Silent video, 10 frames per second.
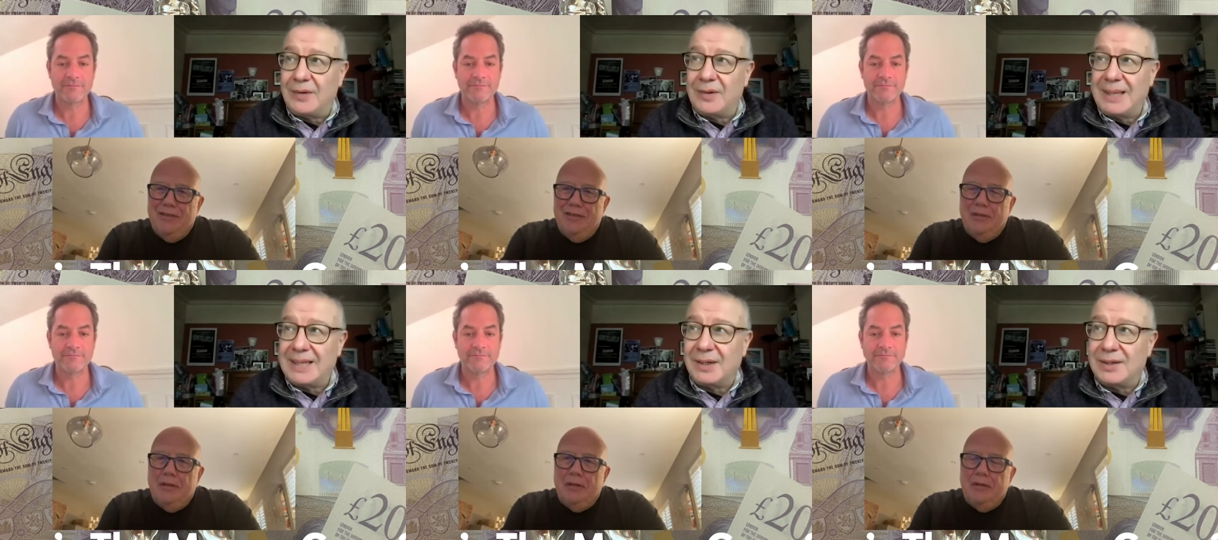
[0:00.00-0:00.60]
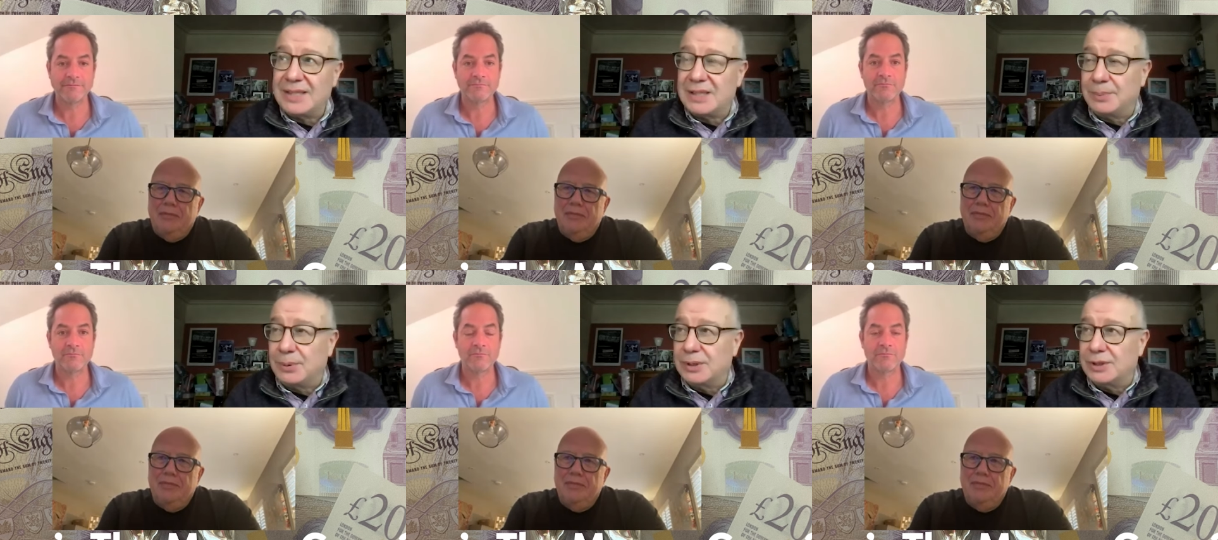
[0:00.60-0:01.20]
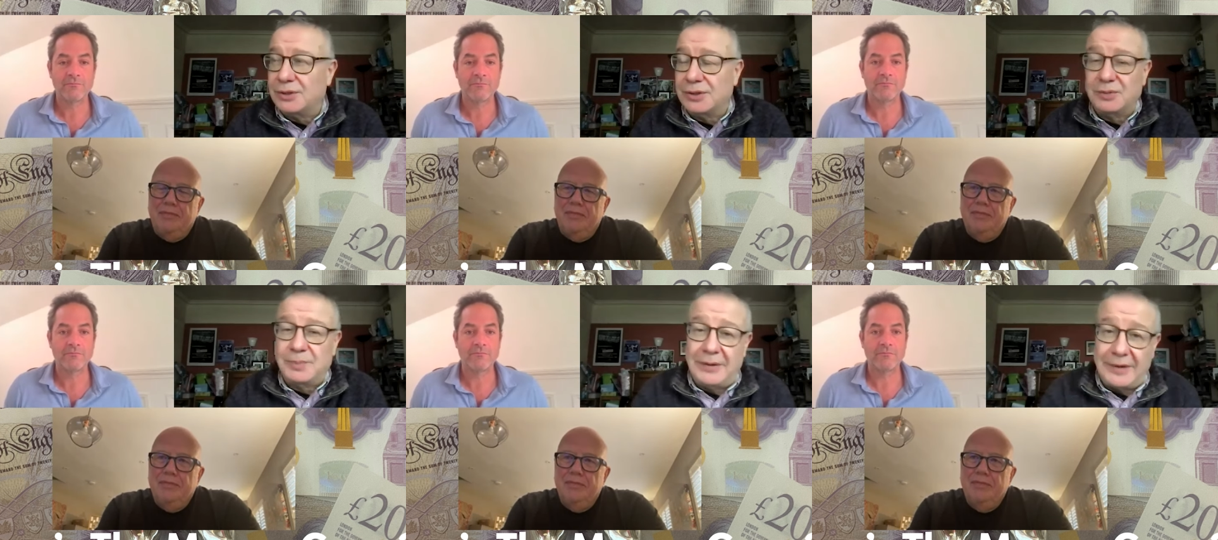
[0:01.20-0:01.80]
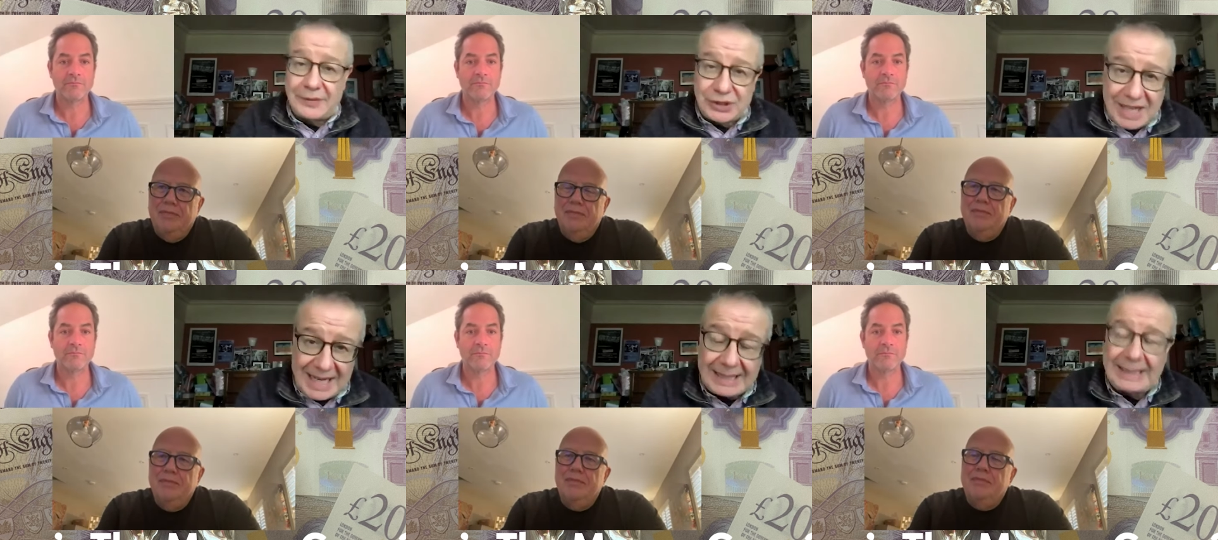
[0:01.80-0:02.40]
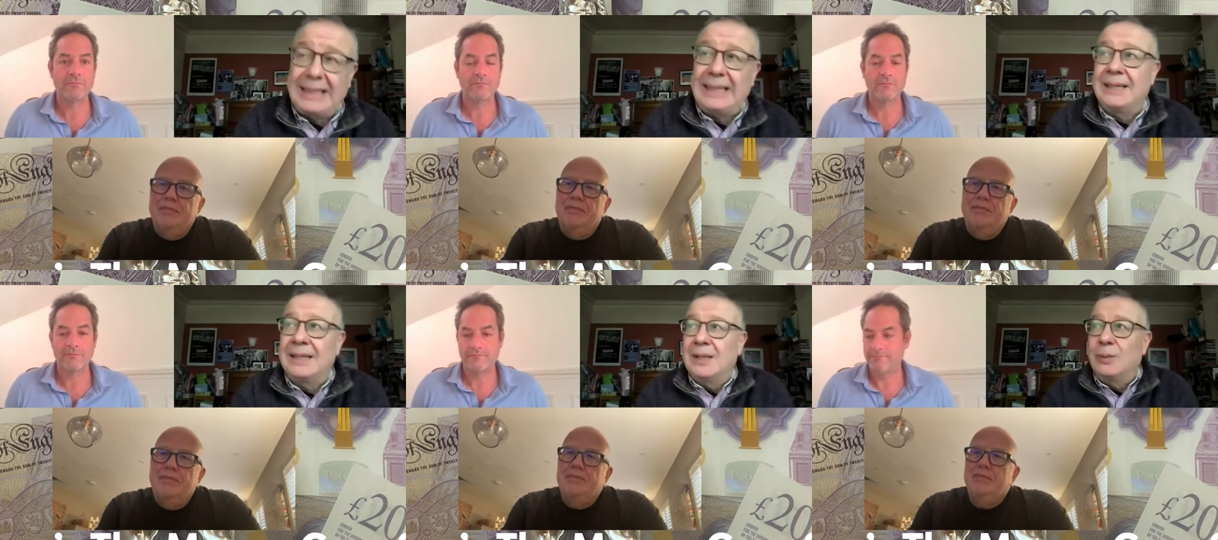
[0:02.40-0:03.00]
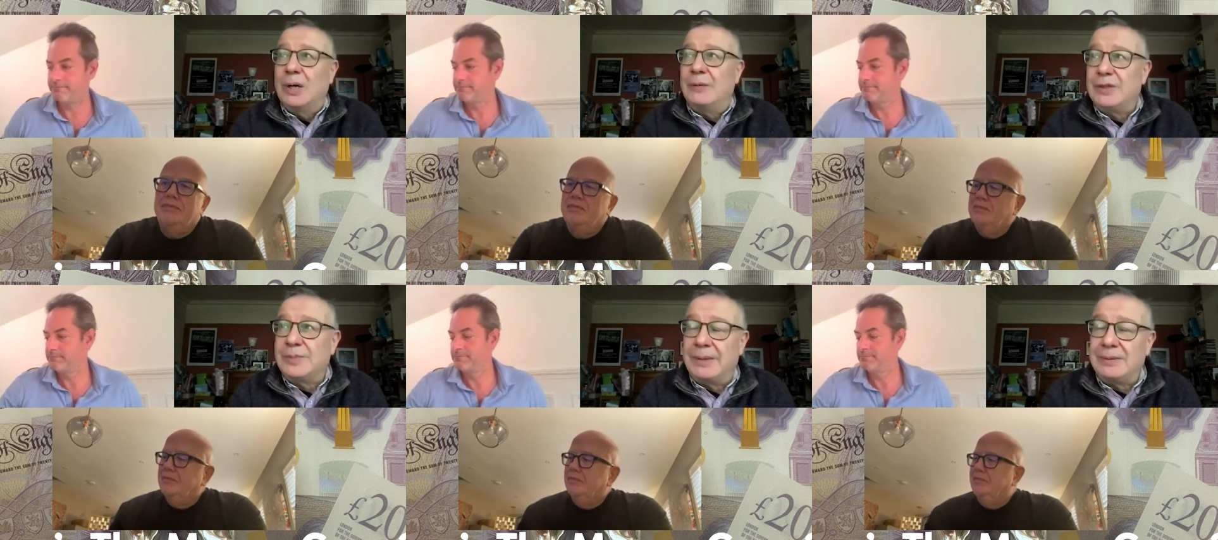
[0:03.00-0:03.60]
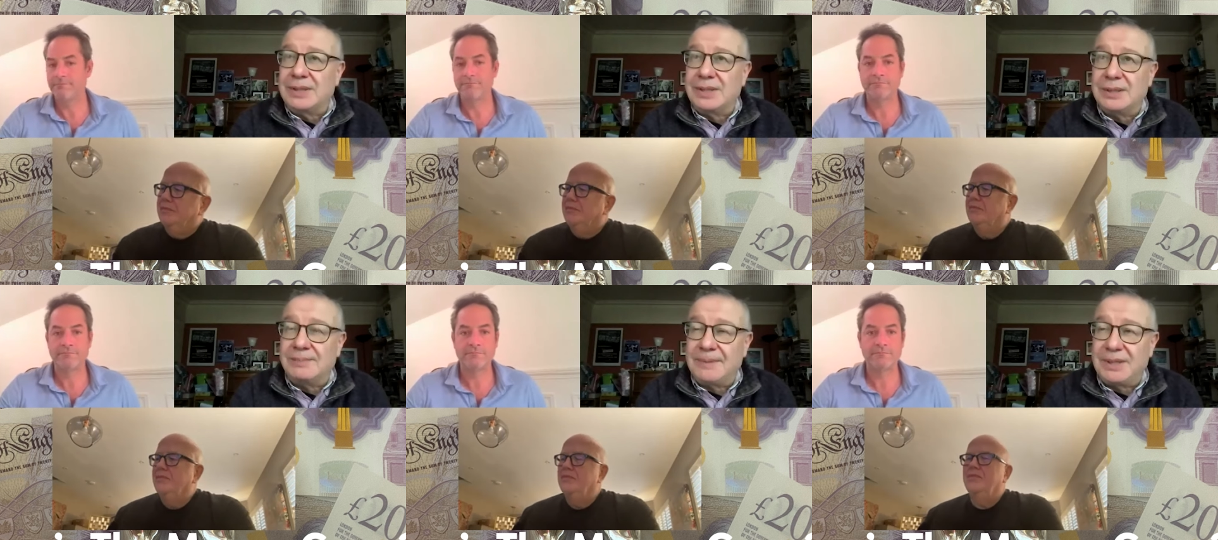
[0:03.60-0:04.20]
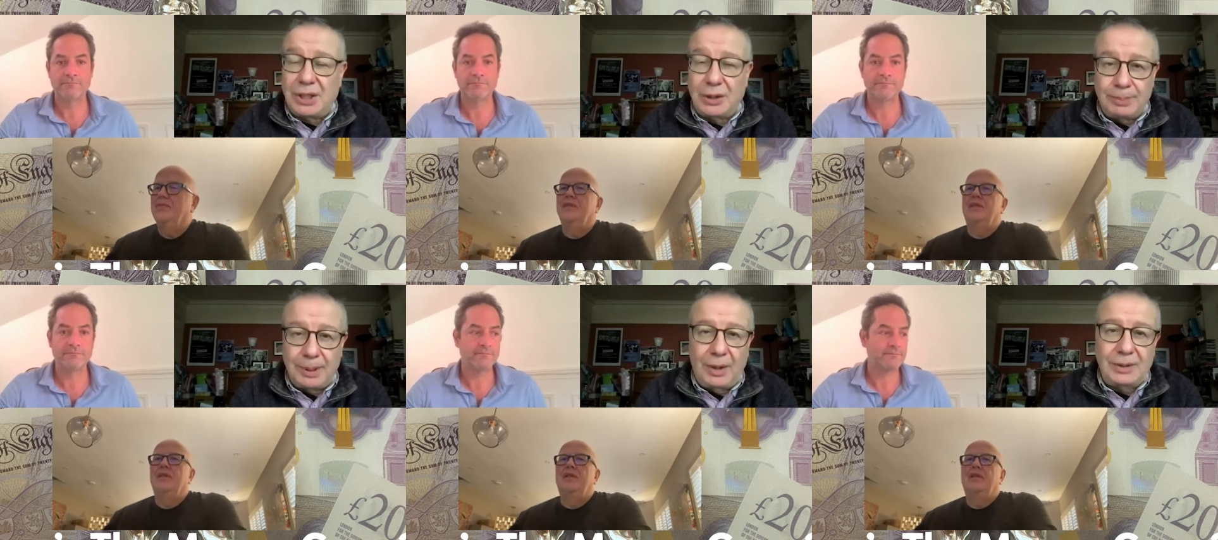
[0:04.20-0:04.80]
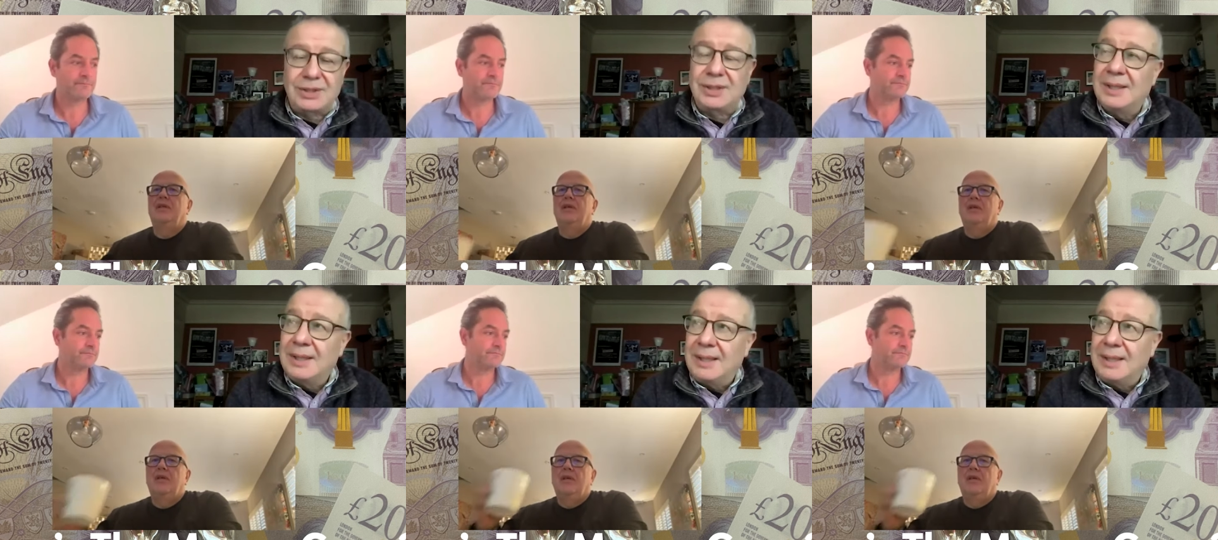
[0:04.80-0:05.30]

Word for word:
Speaker 1: got the Man United Supporters Trust, Spirit of Shankly, where we've spoken to Joe Blott